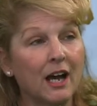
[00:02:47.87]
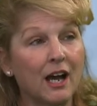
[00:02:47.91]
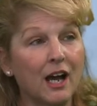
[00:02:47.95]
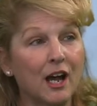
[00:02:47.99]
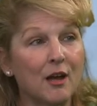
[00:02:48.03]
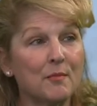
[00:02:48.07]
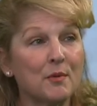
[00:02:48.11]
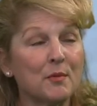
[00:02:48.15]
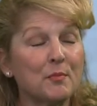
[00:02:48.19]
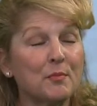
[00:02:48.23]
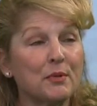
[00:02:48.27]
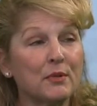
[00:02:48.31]

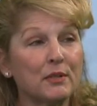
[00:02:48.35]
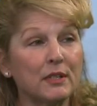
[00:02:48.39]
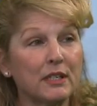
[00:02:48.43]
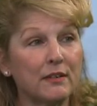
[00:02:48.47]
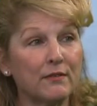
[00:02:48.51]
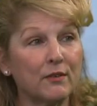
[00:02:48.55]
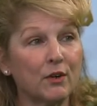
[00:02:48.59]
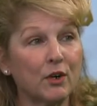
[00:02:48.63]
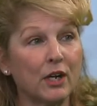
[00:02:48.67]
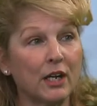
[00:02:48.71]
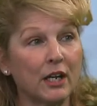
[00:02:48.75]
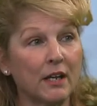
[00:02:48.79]
I'm a
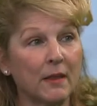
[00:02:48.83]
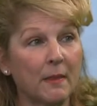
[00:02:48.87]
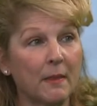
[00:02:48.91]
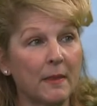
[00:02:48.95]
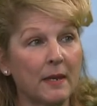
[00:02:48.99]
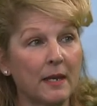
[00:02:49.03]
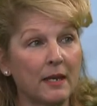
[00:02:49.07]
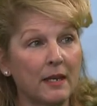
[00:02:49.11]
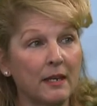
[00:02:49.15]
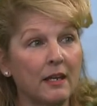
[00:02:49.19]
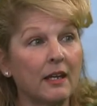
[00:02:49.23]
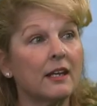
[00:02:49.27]
believer in
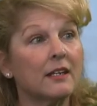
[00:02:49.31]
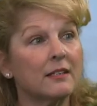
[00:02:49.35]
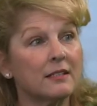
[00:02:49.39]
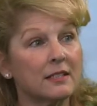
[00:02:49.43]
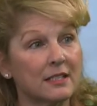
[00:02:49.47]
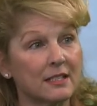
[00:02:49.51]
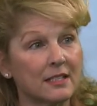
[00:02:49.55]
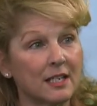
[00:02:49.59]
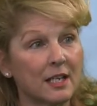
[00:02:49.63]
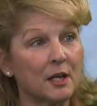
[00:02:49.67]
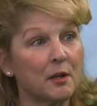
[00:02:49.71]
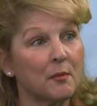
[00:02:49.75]
the,
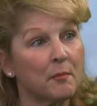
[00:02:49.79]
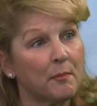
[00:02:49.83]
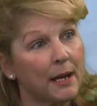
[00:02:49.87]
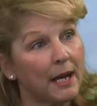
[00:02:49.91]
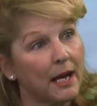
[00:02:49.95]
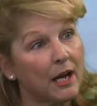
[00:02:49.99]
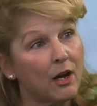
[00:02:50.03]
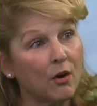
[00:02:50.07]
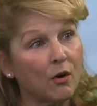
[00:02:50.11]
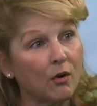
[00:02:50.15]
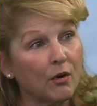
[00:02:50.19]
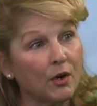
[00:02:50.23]
as I said,
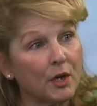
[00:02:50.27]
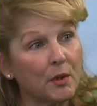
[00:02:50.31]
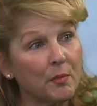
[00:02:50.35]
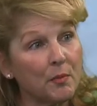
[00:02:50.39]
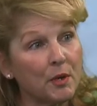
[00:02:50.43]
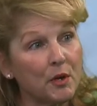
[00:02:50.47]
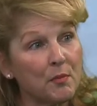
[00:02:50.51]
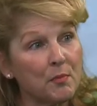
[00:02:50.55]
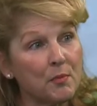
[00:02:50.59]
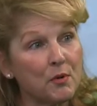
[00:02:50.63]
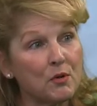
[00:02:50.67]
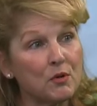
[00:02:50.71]
empowering
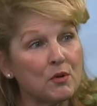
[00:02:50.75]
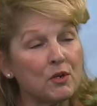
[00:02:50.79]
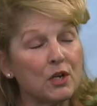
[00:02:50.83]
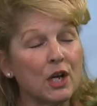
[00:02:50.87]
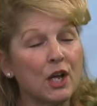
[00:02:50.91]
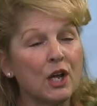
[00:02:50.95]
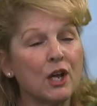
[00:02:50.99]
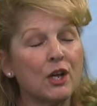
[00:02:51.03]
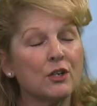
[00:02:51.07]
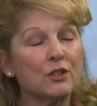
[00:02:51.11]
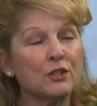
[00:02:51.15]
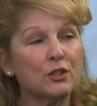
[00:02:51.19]
people.
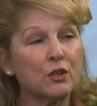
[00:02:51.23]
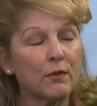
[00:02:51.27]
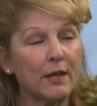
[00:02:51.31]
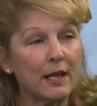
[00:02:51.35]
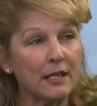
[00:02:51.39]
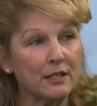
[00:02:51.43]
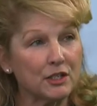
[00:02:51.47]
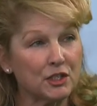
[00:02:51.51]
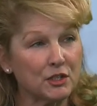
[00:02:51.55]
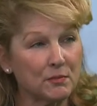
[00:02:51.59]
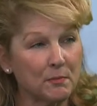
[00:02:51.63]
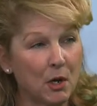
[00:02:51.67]
So
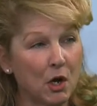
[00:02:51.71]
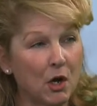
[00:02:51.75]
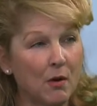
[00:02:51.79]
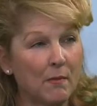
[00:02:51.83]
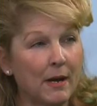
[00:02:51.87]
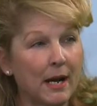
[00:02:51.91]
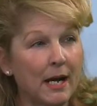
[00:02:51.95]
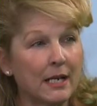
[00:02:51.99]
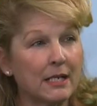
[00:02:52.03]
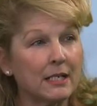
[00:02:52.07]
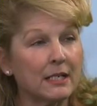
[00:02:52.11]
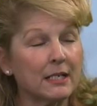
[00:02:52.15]
that
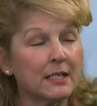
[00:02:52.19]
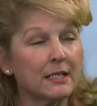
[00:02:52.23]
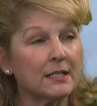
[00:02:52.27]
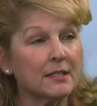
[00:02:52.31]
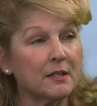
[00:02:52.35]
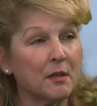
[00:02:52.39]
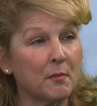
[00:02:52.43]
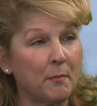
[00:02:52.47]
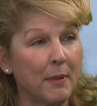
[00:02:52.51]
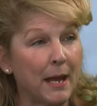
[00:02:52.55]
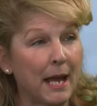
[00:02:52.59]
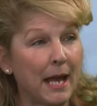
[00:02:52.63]
small-mindedness,
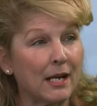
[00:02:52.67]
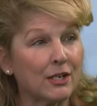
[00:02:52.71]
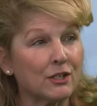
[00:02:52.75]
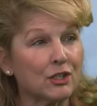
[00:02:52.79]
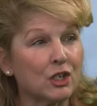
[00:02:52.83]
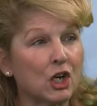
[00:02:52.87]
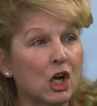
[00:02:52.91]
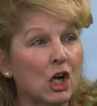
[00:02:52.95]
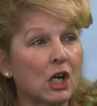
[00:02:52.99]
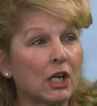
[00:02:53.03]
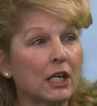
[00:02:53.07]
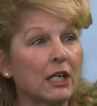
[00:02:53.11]
the
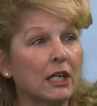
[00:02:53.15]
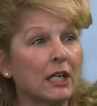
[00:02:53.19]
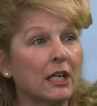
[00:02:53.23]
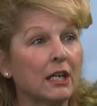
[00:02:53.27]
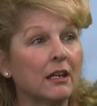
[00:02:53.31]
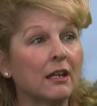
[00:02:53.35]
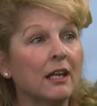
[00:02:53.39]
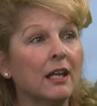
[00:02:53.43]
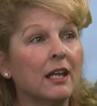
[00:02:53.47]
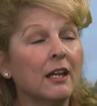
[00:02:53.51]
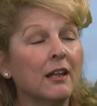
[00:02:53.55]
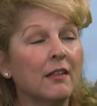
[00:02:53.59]

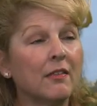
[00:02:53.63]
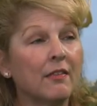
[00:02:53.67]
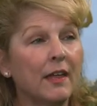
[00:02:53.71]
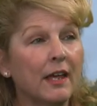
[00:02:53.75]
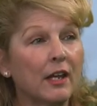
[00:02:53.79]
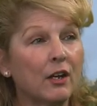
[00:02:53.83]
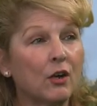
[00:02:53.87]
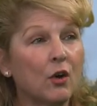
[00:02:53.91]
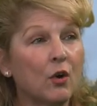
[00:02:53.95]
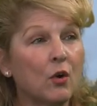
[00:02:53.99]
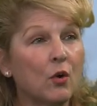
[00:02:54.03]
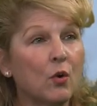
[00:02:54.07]
back-talking,
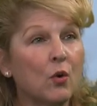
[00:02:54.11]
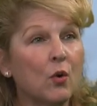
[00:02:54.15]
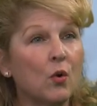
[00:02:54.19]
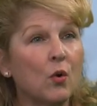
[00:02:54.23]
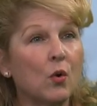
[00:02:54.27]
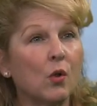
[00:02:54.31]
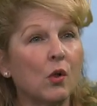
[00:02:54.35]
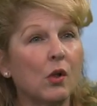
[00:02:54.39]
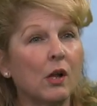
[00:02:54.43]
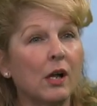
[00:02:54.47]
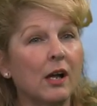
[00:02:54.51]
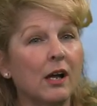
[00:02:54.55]
that
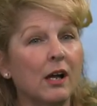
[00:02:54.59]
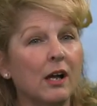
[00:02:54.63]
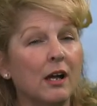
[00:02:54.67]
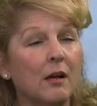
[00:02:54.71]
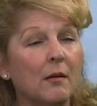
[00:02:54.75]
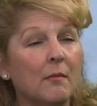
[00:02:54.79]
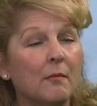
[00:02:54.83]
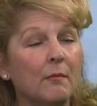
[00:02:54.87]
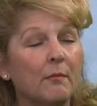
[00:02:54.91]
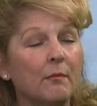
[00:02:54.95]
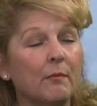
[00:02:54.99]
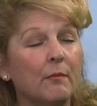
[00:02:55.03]
whole
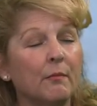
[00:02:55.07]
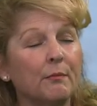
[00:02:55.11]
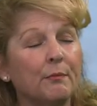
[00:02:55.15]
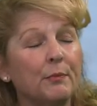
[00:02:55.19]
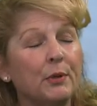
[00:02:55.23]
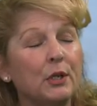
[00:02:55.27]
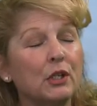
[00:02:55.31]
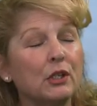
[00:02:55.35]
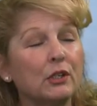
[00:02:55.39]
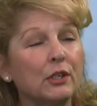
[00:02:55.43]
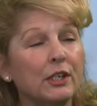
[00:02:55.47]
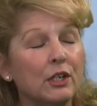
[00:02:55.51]

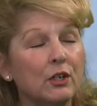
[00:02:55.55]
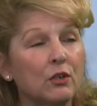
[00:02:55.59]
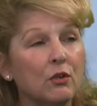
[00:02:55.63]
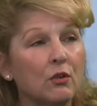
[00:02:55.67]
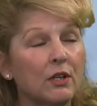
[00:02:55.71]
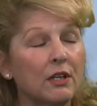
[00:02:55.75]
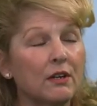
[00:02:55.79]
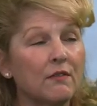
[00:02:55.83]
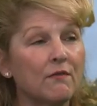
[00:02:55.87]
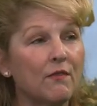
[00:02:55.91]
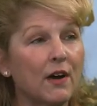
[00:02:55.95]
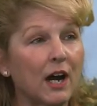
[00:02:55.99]

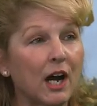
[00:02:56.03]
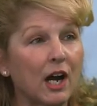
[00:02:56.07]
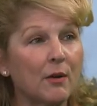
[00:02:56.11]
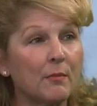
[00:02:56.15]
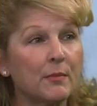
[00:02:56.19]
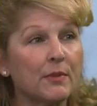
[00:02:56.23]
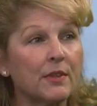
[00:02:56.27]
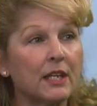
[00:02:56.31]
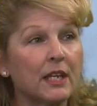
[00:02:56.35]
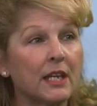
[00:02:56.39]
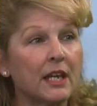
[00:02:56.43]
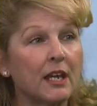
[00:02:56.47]
political
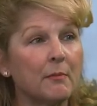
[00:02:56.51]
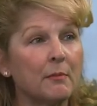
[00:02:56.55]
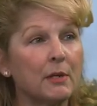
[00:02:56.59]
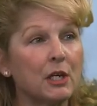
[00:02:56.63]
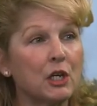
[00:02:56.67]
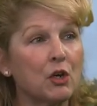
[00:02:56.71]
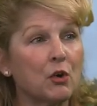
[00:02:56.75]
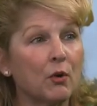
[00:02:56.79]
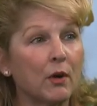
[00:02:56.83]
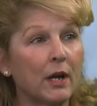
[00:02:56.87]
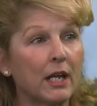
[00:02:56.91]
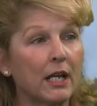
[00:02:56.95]
environment that can
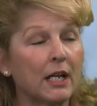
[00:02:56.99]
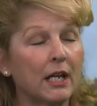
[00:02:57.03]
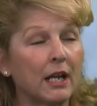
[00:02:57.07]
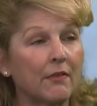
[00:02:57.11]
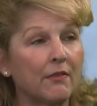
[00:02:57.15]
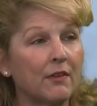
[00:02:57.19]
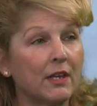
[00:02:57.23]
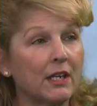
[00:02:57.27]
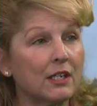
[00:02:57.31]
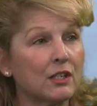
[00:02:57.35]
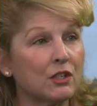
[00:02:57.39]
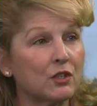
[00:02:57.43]
be created,
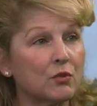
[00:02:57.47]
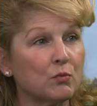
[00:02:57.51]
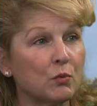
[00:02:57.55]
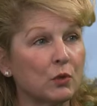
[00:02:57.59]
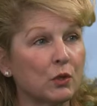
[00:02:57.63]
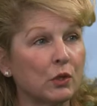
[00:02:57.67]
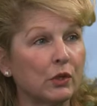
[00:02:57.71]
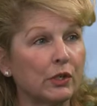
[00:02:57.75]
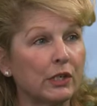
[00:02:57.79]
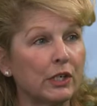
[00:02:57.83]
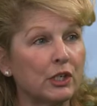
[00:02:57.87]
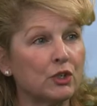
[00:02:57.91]
I think it's
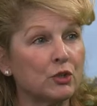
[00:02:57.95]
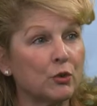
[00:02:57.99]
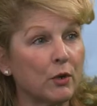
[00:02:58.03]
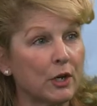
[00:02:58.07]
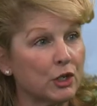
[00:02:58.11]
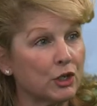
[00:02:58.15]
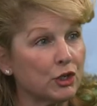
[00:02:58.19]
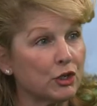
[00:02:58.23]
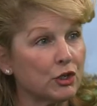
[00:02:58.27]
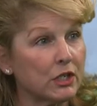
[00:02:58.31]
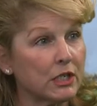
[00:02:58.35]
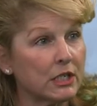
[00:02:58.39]
really
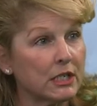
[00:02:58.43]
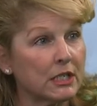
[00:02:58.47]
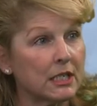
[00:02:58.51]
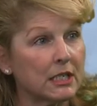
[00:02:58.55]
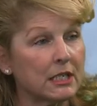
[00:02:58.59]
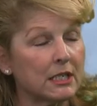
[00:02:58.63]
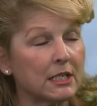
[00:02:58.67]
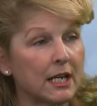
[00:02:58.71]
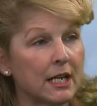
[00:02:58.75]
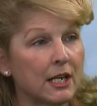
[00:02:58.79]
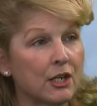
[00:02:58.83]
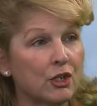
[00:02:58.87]
treacherous
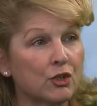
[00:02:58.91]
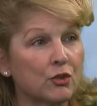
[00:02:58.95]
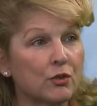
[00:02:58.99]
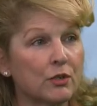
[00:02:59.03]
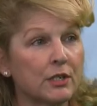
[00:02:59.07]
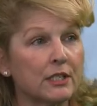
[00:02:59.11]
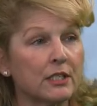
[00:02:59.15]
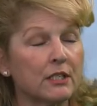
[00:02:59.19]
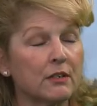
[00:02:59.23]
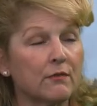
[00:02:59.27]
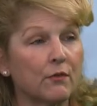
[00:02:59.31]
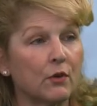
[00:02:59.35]
and
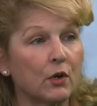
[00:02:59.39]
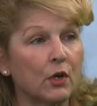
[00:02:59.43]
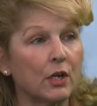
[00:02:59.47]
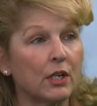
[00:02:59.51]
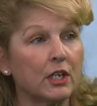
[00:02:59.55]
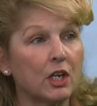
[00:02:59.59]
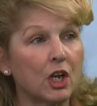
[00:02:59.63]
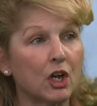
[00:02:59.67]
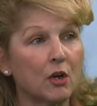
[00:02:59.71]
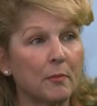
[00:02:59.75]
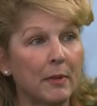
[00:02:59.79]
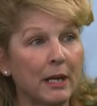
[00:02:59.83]
dangerous, and for a
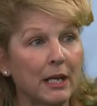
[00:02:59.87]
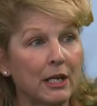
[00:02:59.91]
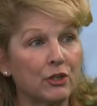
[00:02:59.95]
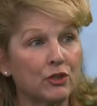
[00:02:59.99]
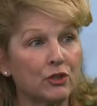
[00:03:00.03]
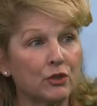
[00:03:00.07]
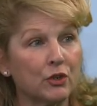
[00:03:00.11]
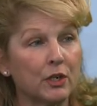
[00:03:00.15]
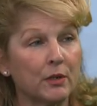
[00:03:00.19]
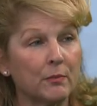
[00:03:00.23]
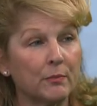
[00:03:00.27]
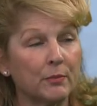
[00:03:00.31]
young
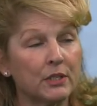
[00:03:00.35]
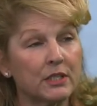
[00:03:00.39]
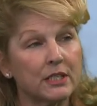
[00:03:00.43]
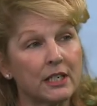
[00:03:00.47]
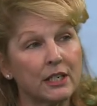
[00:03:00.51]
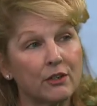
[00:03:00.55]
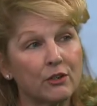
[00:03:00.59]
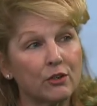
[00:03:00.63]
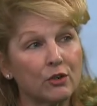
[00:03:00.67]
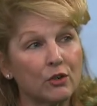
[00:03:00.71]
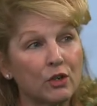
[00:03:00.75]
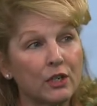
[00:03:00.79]
manager in
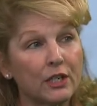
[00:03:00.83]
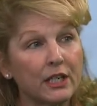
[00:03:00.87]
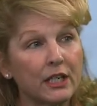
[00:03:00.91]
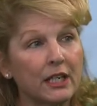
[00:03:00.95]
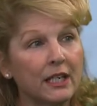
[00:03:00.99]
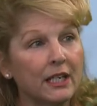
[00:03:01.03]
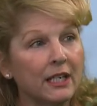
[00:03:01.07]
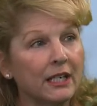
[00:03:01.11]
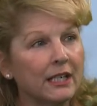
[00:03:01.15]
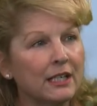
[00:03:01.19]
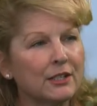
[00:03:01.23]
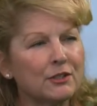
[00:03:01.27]

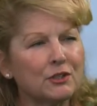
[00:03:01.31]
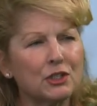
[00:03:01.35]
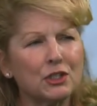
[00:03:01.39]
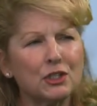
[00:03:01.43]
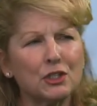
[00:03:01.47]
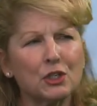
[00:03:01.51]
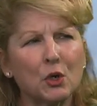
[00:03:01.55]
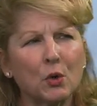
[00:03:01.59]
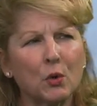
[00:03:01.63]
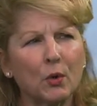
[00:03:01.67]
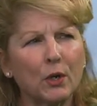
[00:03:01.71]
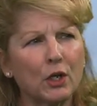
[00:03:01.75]
particularly, it's
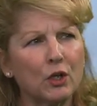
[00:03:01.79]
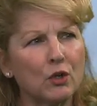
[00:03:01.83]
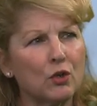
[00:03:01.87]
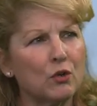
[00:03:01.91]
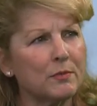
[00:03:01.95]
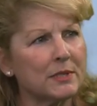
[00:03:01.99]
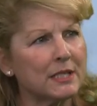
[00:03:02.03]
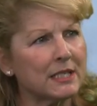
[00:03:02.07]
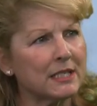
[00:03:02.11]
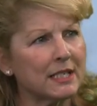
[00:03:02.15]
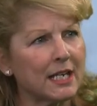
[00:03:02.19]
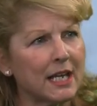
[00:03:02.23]
just a
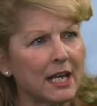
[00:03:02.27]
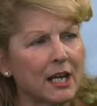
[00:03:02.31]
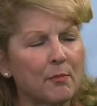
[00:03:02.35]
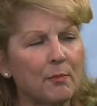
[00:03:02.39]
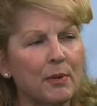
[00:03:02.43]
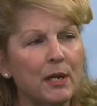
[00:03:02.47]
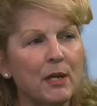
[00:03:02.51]
critical mistake.